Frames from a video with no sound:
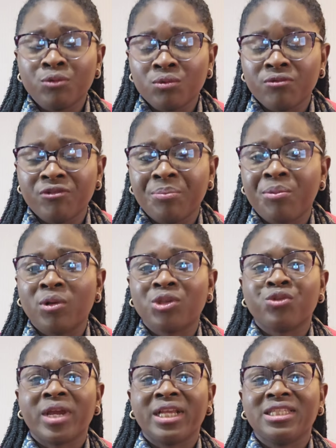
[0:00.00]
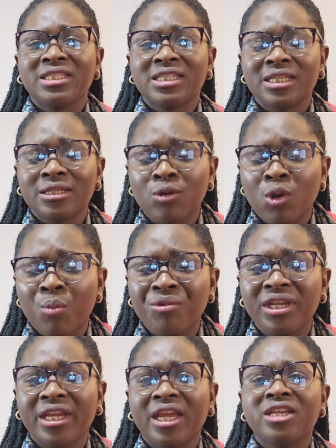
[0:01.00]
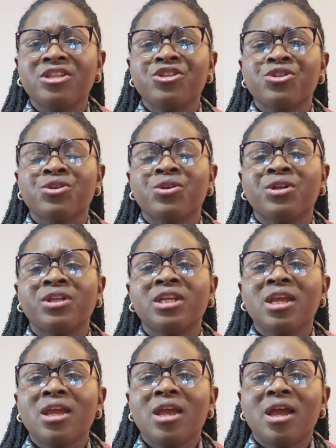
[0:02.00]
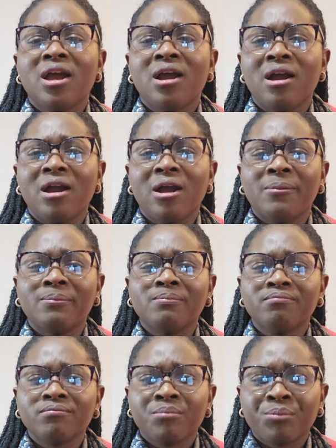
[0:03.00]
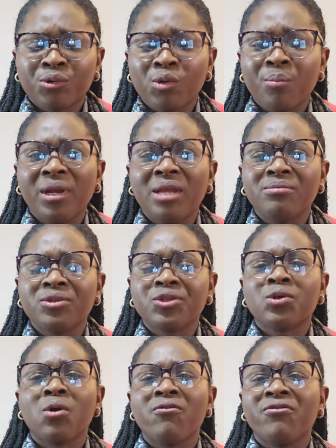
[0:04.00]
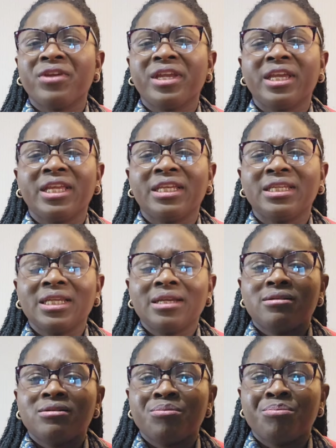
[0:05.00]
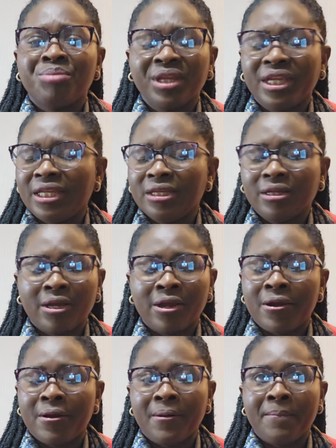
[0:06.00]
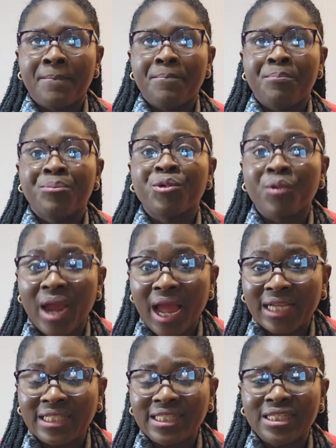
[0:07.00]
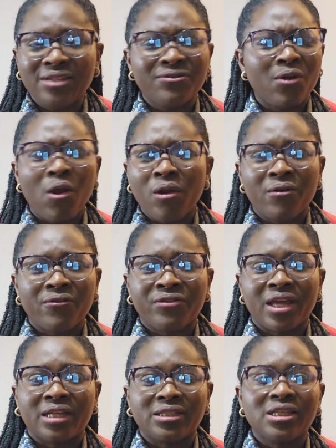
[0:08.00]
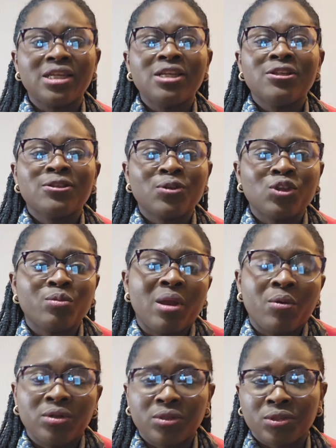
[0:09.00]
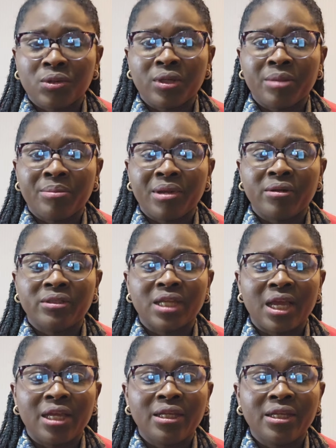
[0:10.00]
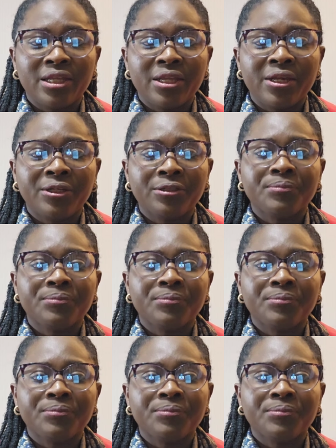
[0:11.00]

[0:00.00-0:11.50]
report writing, communication, problem solving, being proactive, all of that. So you might want to talk about that here.